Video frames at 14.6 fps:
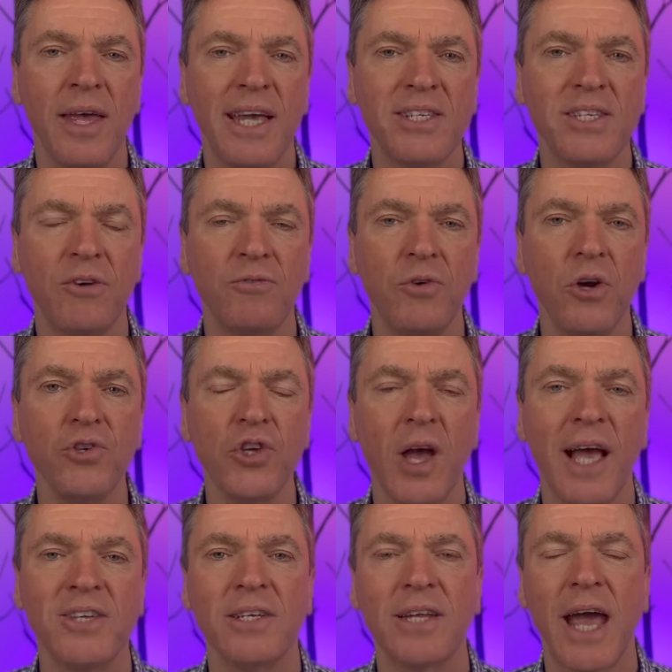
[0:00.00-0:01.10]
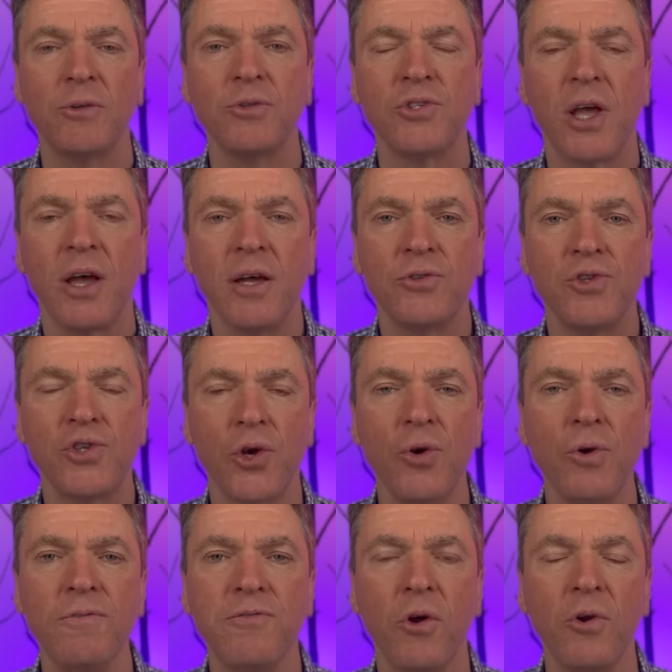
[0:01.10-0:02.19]
is that Russia has announced
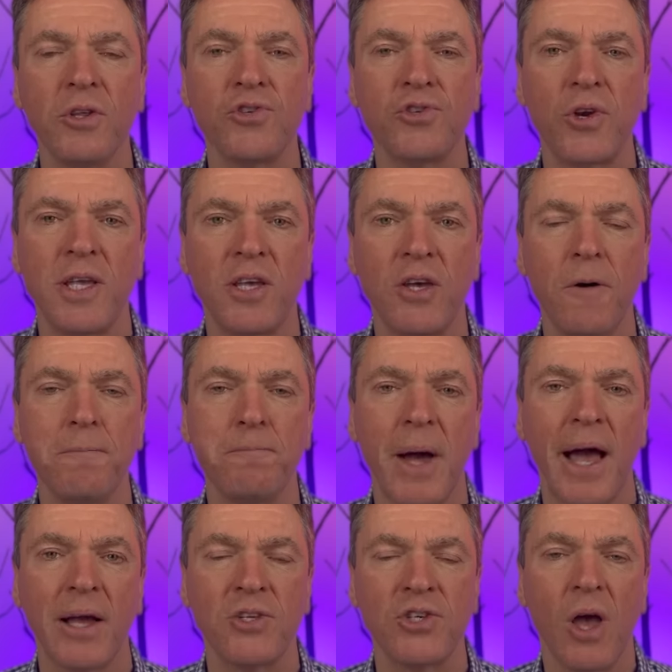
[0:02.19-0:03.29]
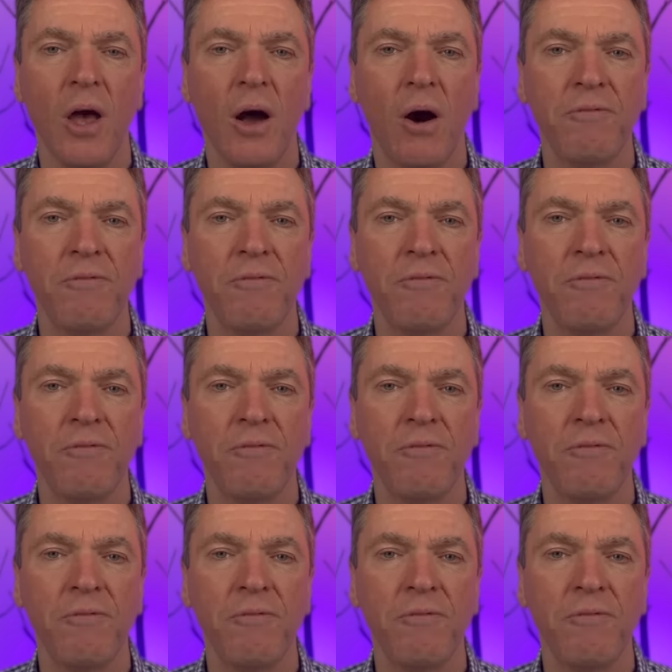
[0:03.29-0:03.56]
two voluntary cutbacks